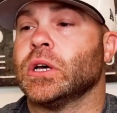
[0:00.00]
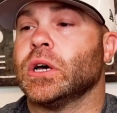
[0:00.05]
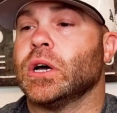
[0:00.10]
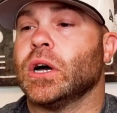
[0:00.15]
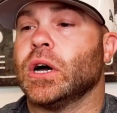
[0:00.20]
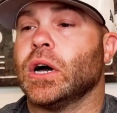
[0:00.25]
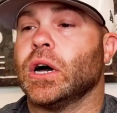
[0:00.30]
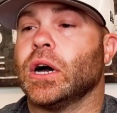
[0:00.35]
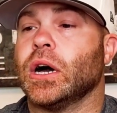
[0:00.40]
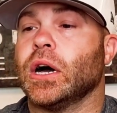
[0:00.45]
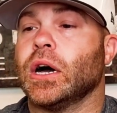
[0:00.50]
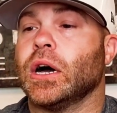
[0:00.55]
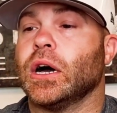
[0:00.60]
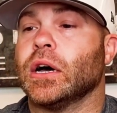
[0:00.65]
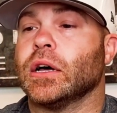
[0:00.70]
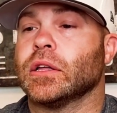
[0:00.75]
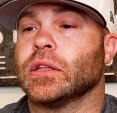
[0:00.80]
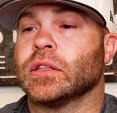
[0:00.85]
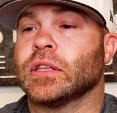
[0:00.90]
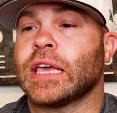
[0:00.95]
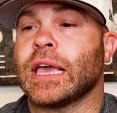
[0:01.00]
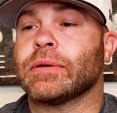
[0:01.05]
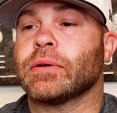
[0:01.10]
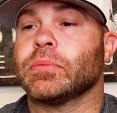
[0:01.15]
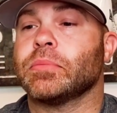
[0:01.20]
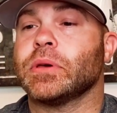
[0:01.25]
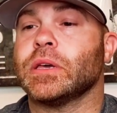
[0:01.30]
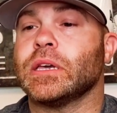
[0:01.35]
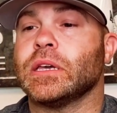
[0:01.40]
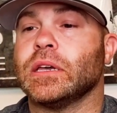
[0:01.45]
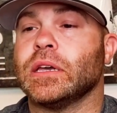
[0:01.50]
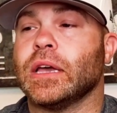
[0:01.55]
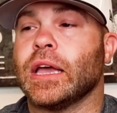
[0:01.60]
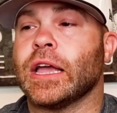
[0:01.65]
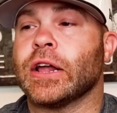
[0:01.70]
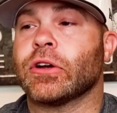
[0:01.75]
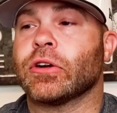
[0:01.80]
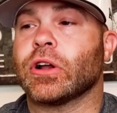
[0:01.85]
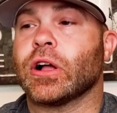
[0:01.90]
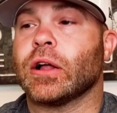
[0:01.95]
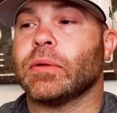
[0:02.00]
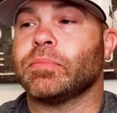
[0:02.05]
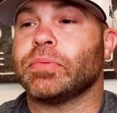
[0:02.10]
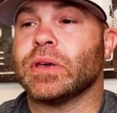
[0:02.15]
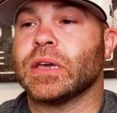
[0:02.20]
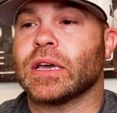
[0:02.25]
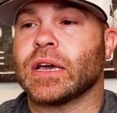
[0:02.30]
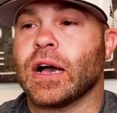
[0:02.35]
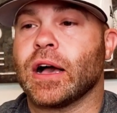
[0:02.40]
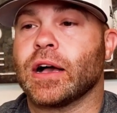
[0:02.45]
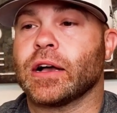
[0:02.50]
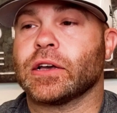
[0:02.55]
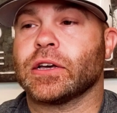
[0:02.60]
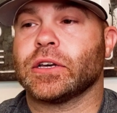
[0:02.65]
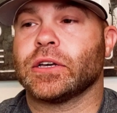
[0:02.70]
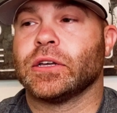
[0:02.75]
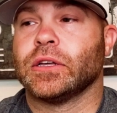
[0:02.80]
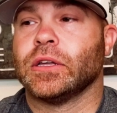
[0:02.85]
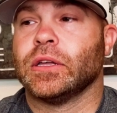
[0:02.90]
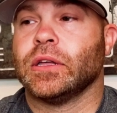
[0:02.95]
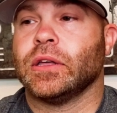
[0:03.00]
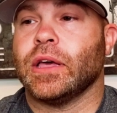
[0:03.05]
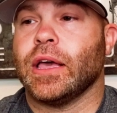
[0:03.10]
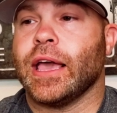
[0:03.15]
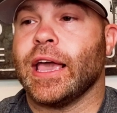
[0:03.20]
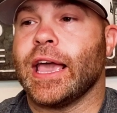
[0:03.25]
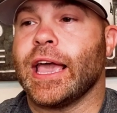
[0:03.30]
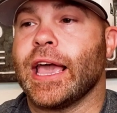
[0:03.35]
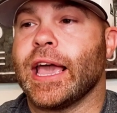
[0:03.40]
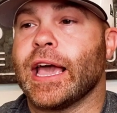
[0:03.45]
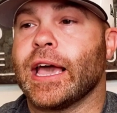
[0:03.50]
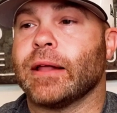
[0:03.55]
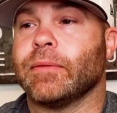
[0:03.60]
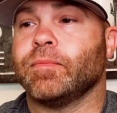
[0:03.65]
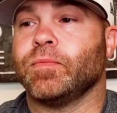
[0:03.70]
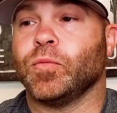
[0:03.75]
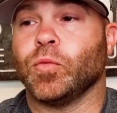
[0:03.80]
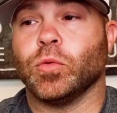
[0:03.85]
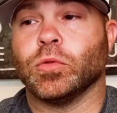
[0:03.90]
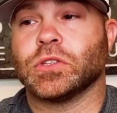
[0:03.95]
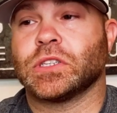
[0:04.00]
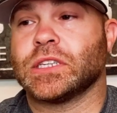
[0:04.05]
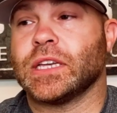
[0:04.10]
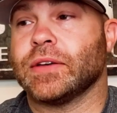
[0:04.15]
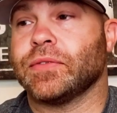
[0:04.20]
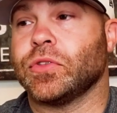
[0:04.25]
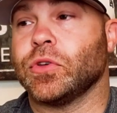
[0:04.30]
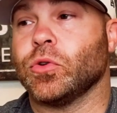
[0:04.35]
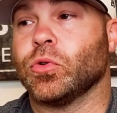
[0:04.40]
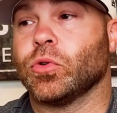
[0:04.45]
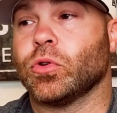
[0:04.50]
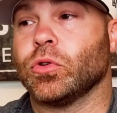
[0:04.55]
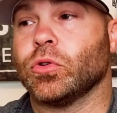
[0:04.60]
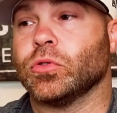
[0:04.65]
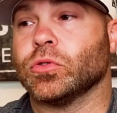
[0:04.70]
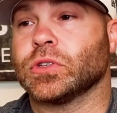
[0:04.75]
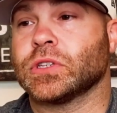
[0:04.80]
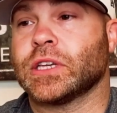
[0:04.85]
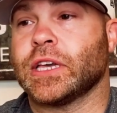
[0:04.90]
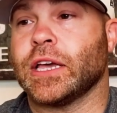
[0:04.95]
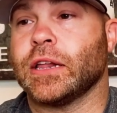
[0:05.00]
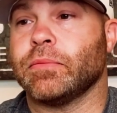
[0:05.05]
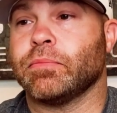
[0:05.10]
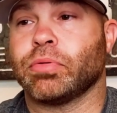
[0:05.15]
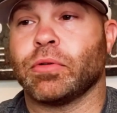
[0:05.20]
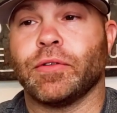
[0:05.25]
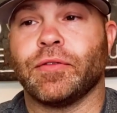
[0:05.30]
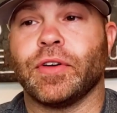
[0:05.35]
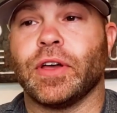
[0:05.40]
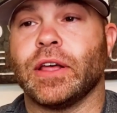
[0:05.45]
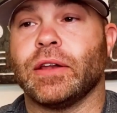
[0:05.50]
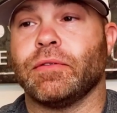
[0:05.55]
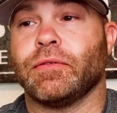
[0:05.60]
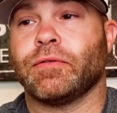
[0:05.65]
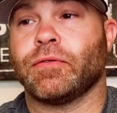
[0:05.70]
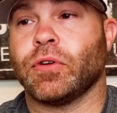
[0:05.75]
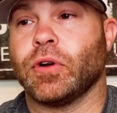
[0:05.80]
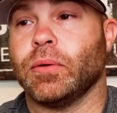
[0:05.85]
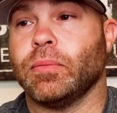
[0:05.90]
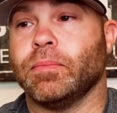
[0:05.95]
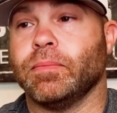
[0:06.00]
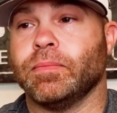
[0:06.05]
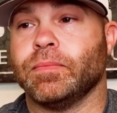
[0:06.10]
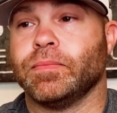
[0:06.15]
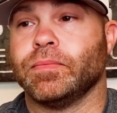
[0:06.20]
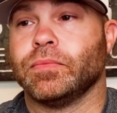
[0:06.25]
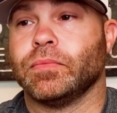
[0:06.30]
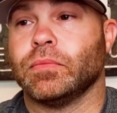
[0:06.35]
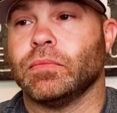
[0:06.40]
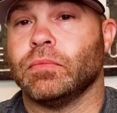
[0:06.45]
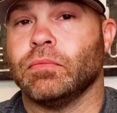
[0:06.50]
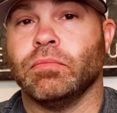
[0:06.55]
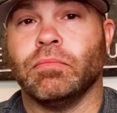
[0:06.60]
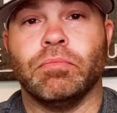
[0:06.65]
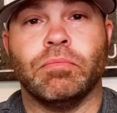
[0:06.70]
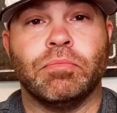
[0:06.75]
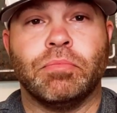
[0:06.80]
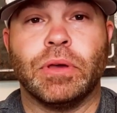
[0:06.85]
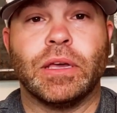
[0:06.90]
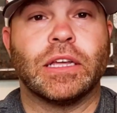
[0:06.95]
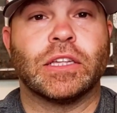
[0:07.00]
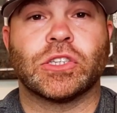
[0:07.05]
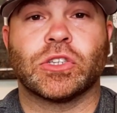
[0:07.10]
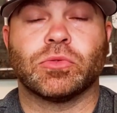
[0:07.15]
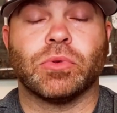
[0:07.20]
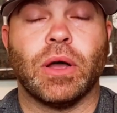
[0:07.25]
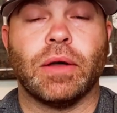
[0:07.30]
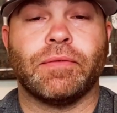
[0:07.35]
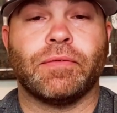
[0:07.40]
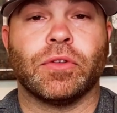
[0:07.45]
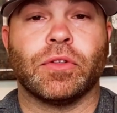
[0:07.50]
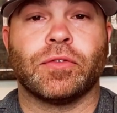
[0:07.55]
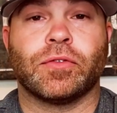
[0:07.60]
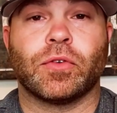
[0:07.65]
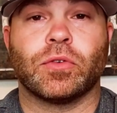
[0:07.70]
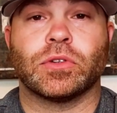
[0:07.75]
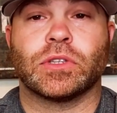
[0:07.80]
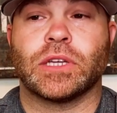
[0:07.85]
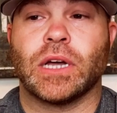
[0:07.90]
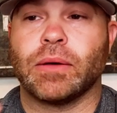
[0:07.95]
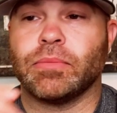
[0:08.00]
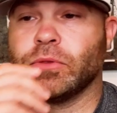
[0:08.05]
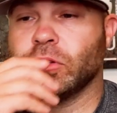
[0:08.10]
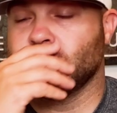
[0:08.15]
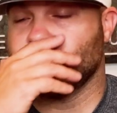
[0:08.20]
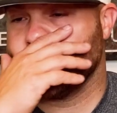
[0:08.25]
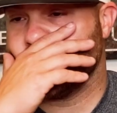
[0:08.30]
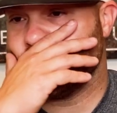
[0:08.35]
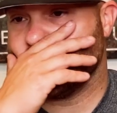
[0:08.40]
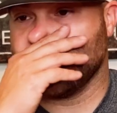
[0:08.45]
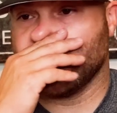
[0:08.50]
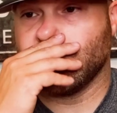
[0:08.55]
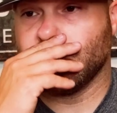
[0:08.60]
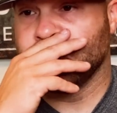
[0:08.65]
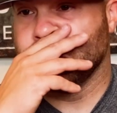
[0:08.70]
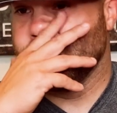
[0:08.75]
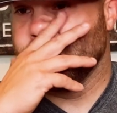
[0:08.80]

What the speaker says: The game will be aired on Peacock, and we'll see if the Orioles can prevent from being swept for the first time this year.